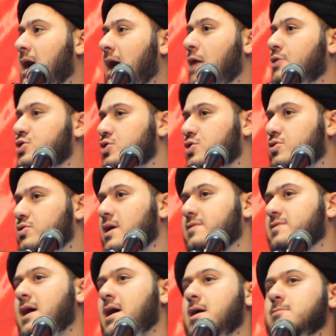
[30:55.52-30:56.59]
How do you
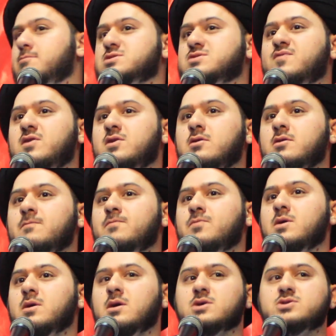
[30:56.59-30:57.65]
create that atmosphere?
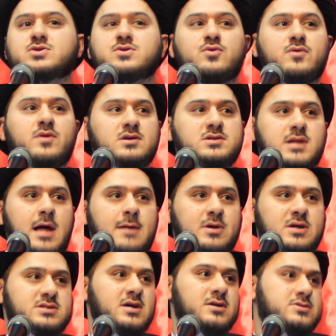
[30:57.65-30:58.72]
It's through the
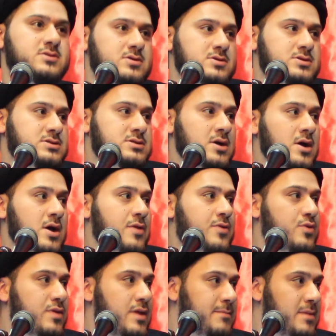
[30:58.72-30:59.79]
Islamic centers,
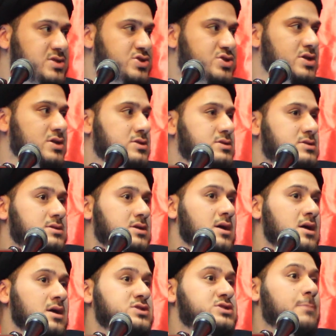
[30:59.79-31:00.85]
through the masjids,
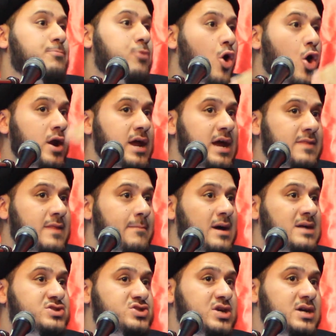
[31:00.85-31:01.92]
supporting the
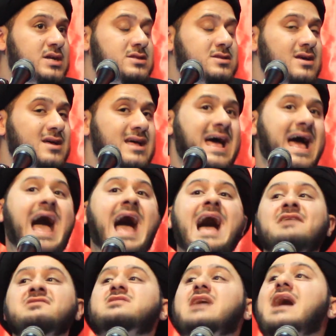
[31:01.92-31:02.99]
masjid
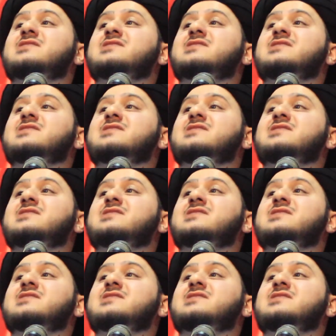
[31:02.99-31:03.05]
and